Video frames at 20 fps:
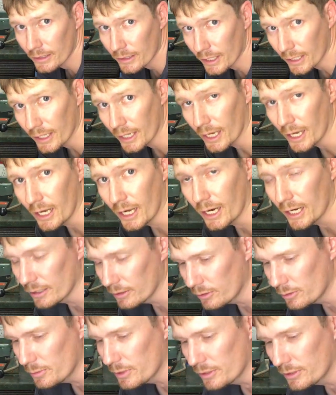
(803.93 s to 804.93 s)
They are a
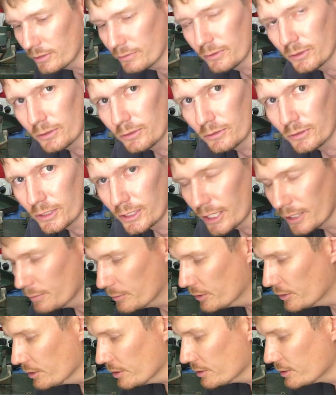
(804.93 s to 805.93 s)
little bit difficult to
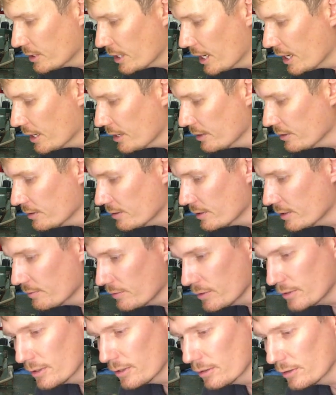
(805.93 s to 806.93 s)
come by, so
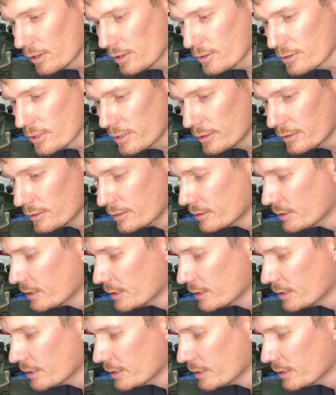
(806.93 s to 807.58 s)
if you do lose it,